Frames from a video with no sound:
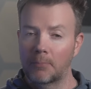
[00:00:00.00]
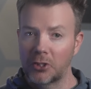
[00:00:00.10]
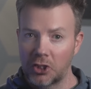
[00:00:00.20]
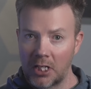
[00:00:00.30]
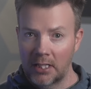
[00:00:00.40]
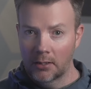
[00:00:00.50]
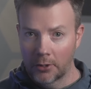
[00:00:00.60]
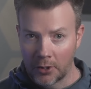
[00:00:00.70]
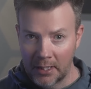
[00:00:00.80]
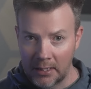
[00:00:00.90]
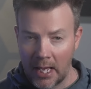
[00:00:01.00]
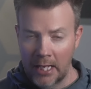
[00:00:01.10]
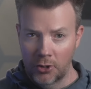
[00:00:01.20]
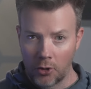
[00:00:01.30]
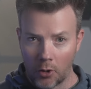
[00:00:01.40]
machine learning
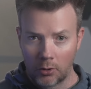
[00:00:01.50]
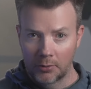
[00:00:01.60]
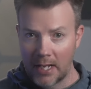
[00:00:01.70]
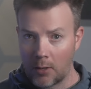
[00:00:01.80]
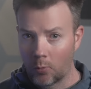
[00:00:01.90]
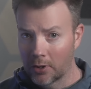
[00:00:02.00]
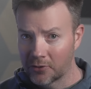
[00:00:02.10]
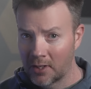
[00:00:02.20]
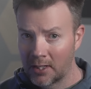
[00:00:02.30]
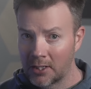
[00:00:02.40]
and neural networks